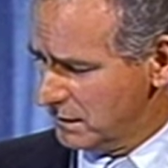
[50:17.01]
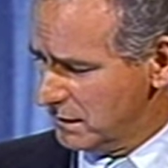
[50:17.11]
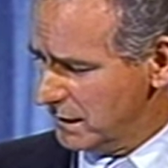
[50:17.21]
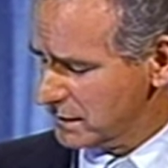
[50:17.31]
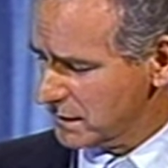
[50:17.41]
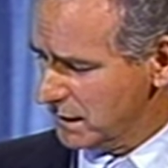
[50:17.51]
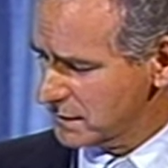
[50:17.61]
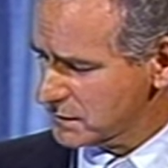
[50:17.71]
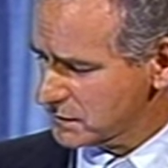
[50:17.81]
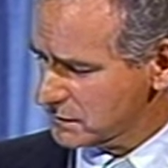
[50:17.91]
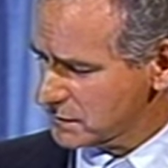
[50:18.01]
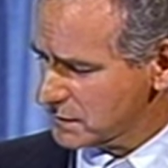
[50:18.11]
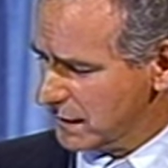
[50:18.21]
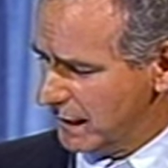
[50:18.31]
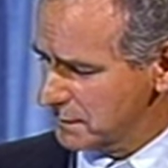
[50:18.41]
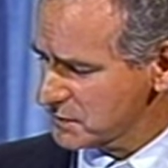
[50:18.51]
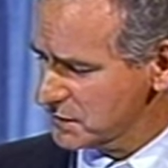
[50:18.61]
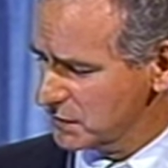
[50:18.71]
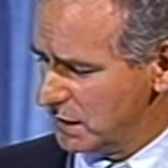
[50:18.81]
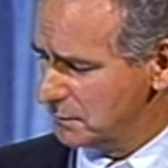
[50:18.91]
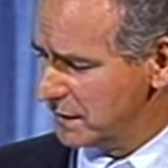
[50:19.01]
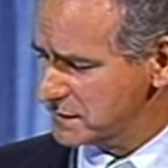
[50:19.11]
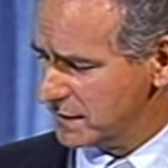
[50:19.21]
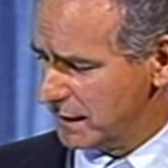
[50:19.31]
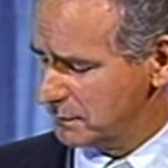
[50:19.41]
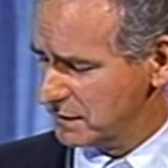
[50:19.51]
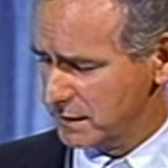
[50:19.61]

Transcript: And God had them steal all my time.